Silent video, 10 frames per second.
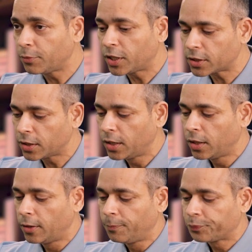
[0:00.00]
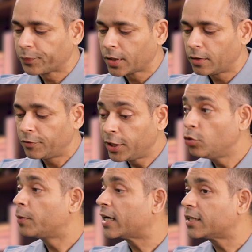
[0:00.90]
much we
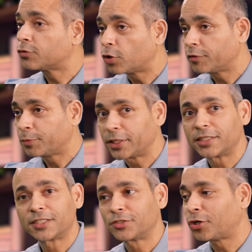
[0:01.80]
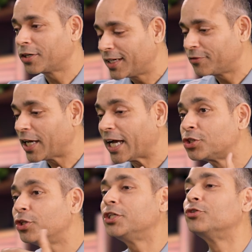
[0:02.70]
do practice what we preach. It's not like we
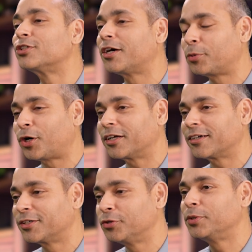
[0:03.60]
actually use our product to